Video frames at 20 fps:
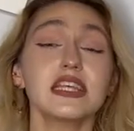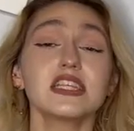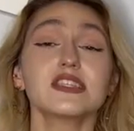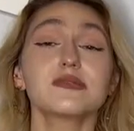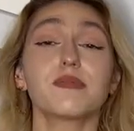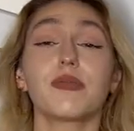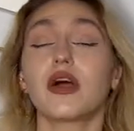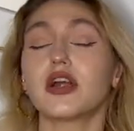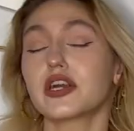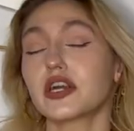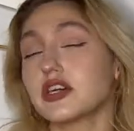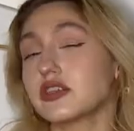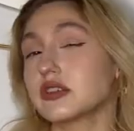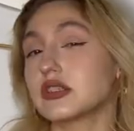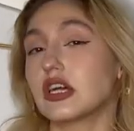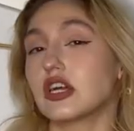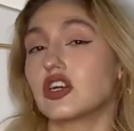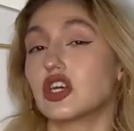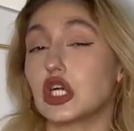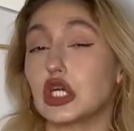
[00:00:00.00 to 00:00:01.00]
sparkles
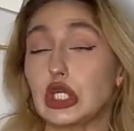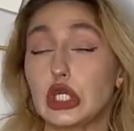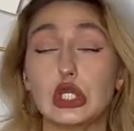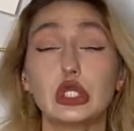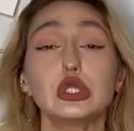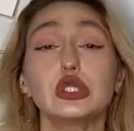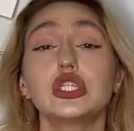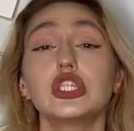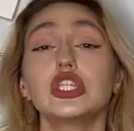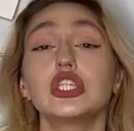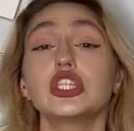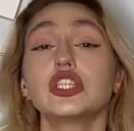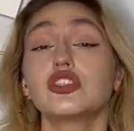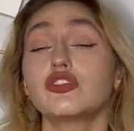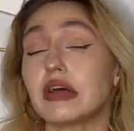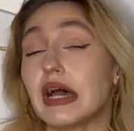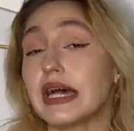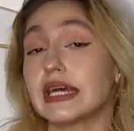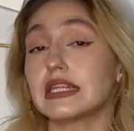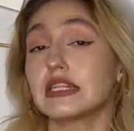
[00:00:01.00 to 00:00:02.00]
are a huge
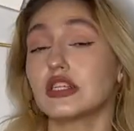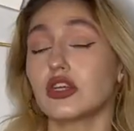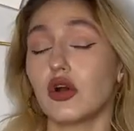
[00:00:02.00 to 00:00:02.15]
trend